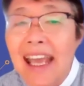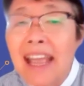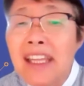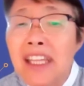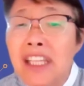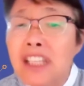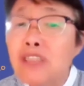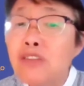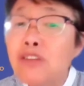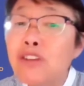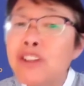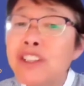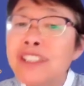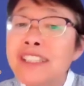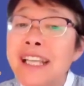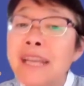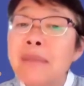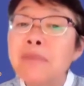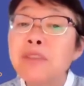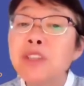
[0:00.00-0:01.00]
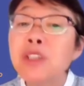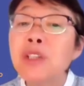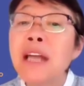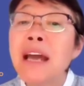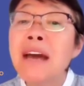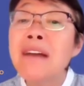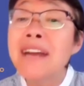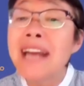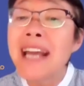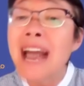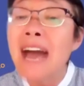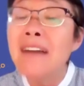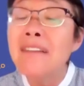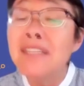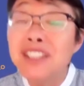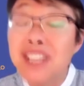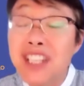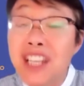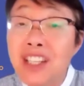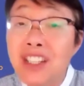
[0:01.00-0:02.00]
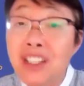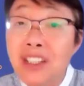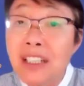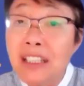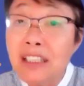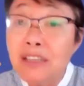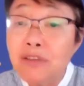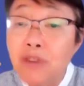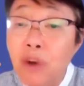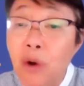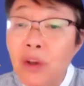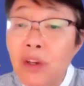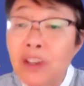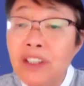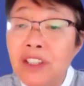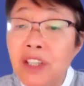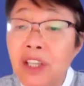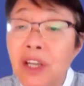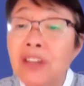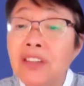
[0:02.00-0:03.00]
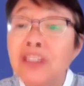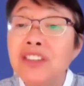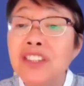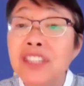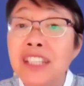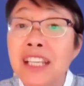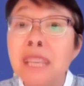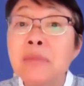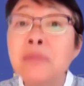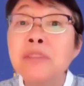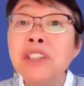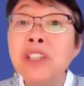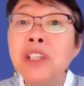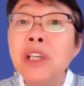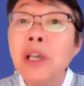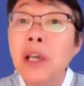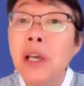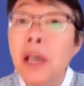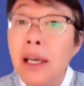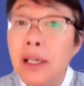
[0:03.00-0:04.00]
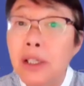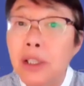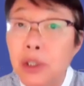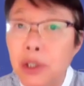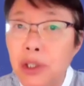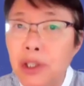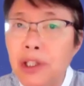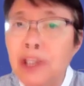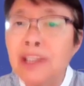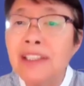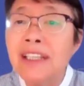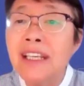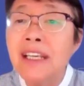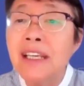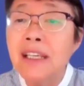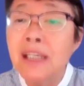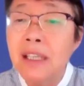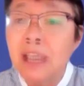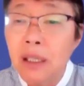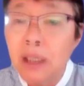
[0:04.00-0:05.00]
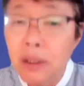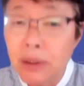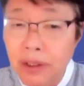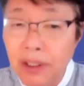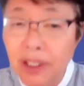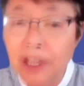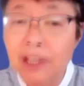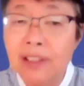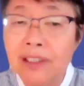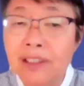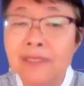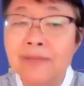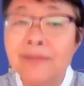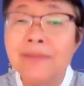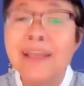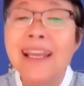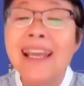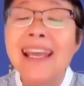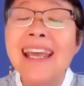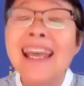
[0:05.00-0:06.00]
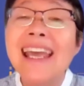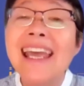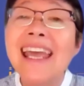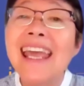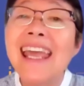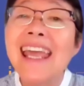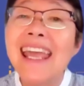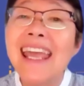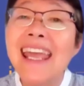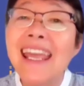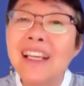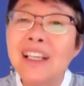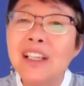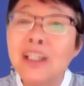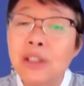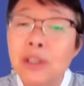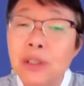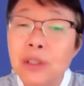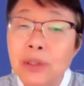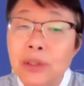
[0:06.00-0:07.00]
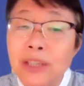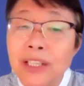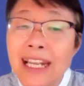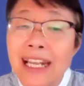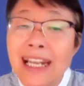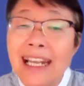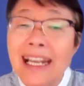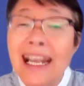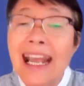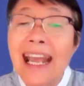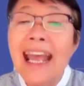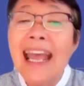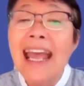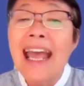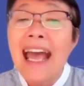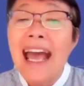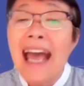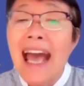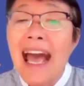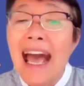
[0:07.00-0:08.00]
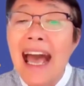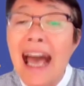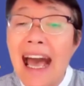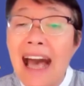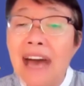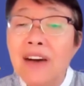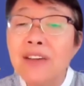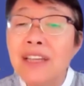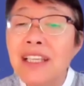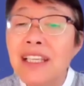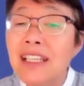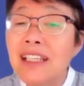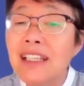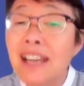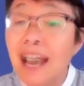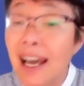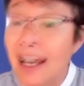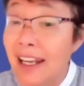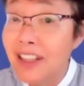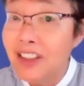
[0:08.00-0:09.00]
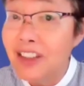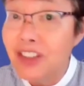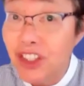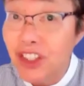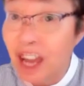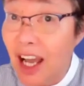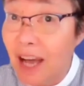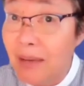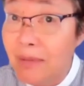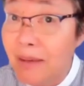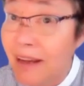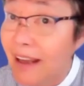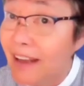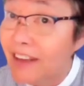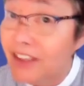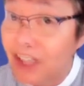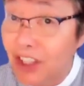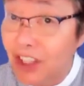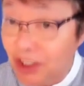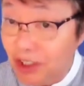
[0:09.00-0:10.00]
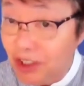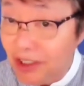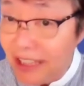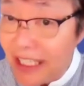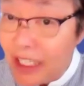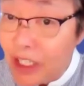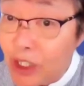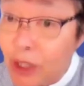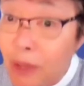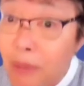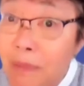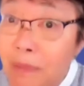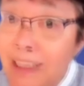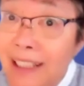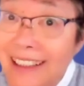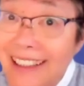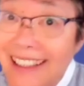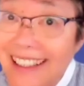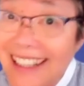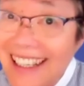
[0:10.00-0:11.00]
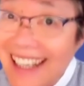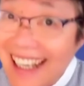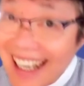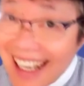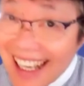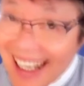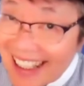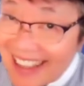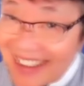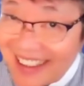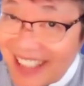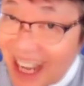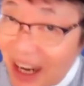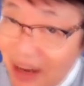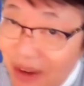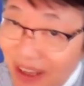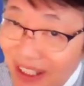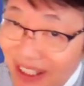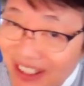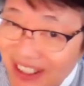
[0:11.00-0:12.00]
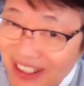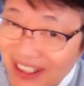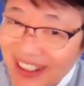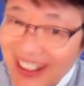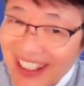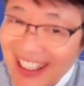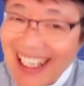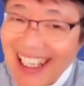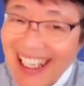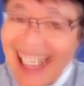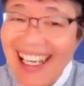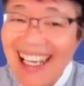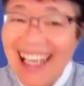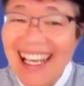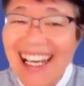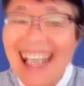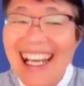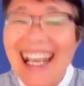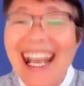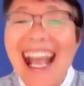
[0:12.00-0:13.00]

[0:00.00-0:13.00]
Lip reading: In this first episode, our conversation is focused on Jim's early career, including how he got his job at Digital Equipment. It's not what you think.